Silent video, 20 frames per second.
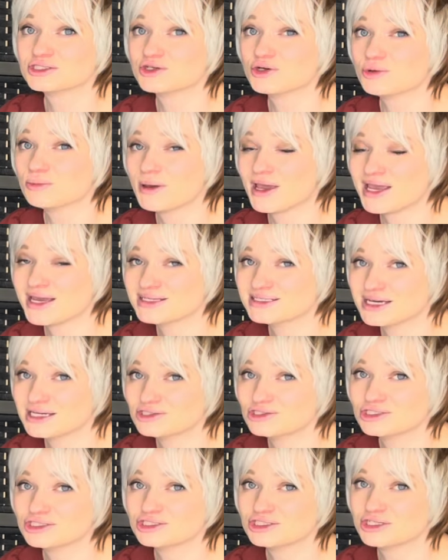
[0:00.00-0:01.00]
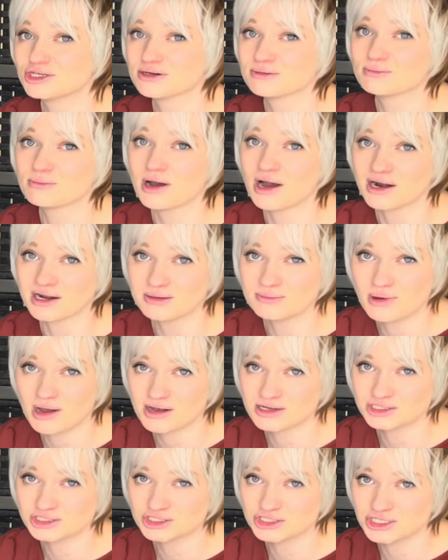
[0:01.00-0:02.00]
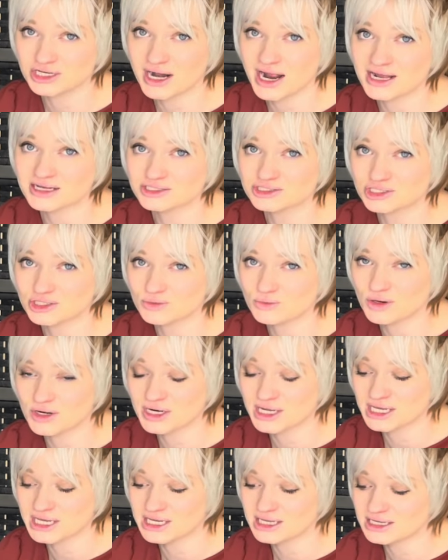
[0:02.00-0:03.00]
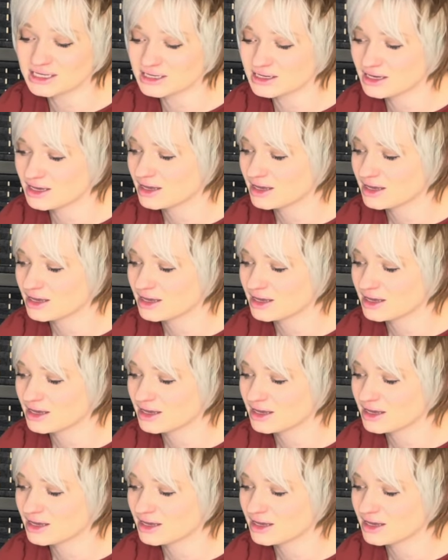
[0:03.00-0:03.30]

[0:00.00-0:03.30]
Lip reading: to pay attention to your body posture as you're working.